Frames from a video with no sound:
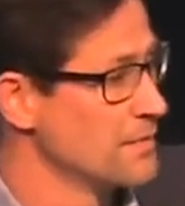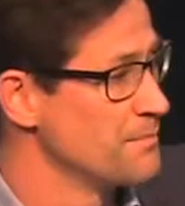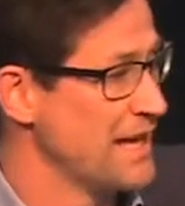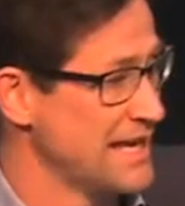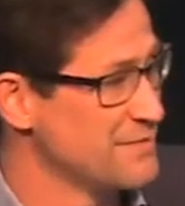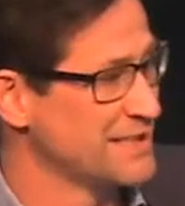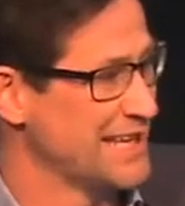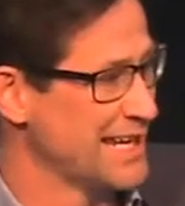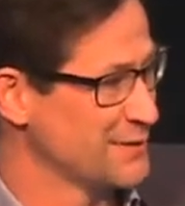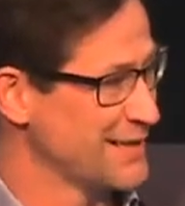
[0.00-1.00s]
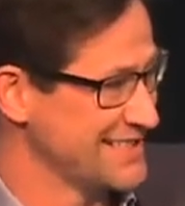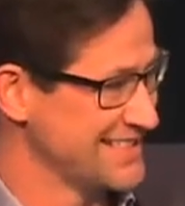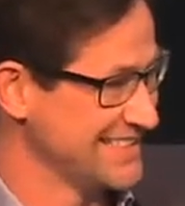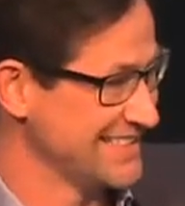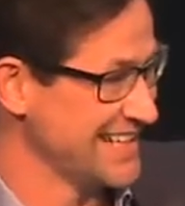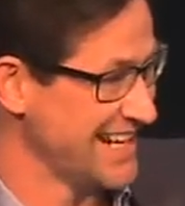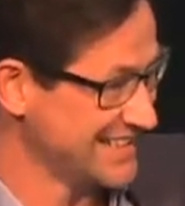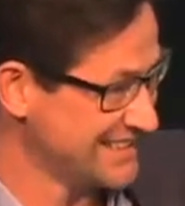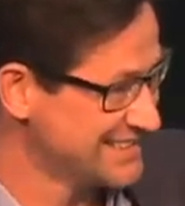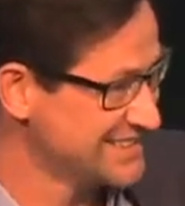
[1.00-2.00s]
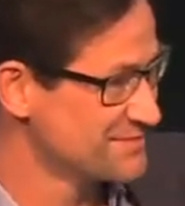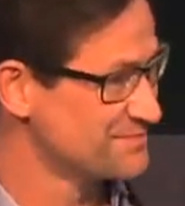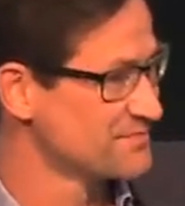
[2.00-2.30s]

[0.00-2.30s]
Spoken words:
payment gateways in the 90s.